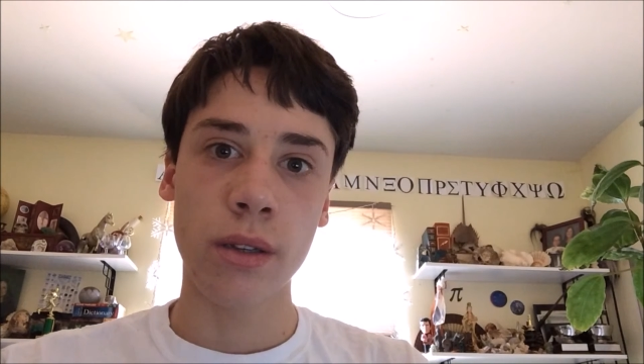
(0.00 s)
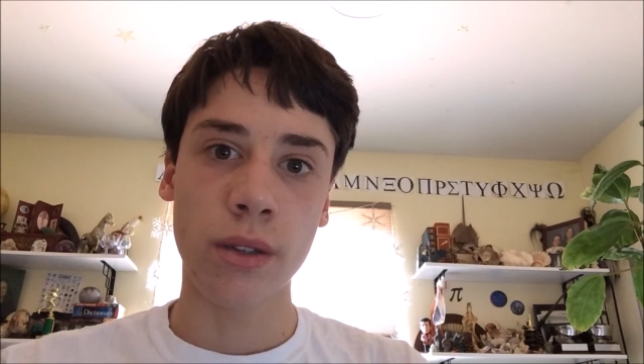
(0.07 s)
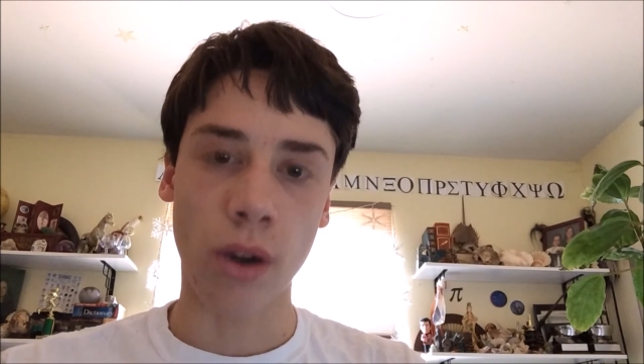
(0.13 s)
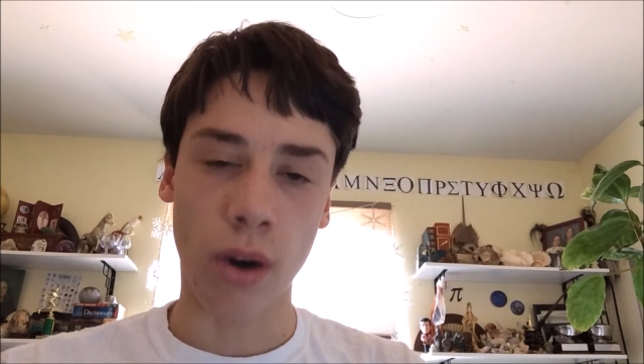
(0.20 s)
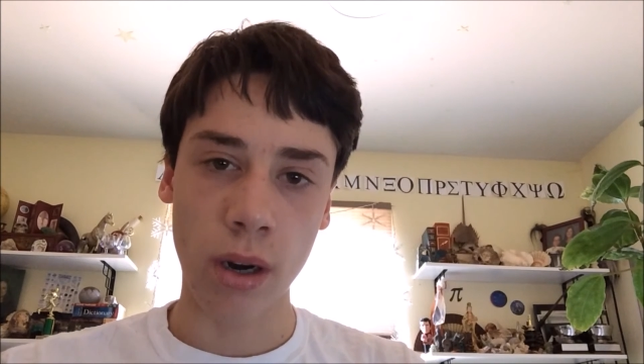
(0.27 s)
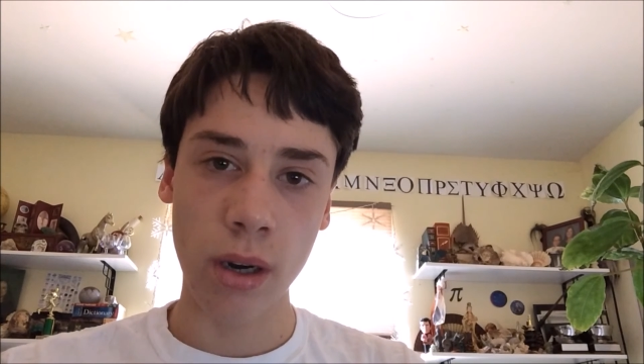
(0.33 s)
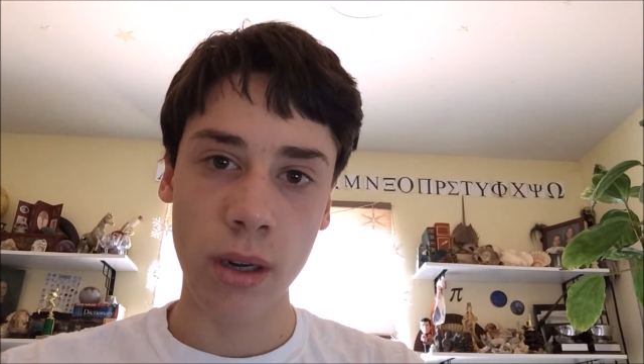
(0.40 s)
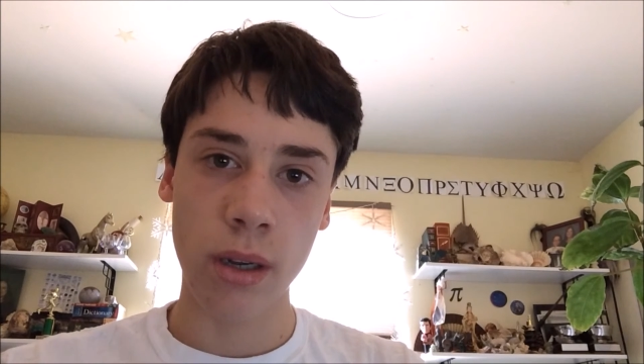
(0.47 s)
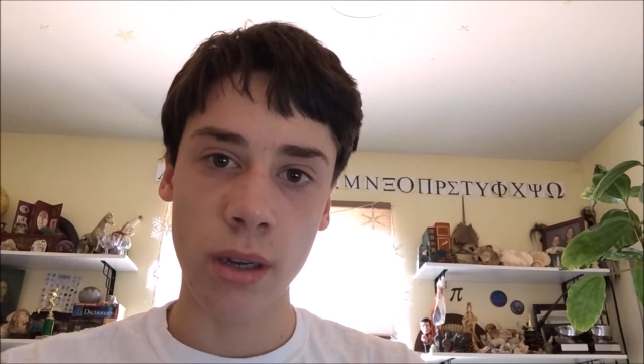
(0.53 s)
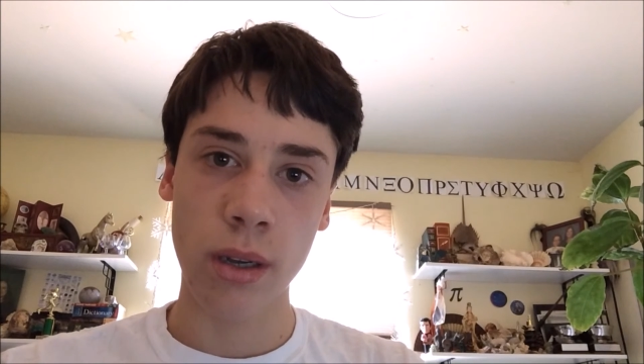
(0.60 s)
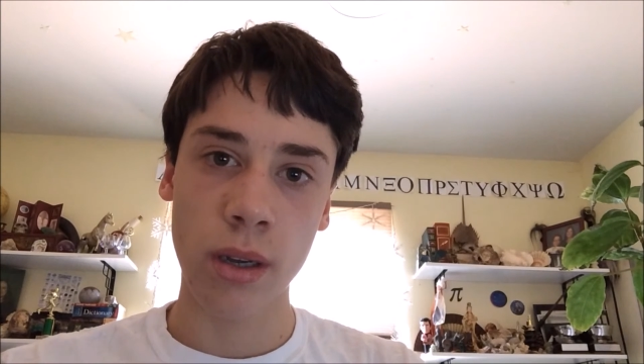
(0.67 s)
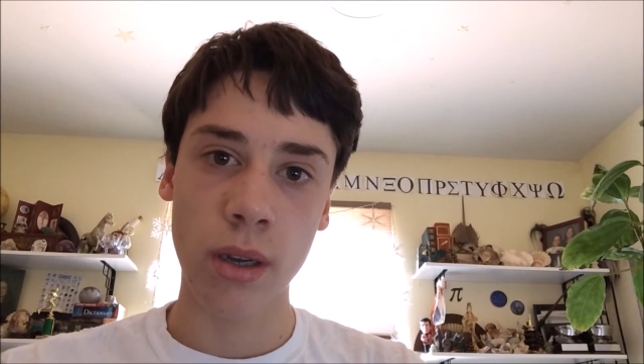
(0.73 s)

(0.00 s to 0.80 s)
dark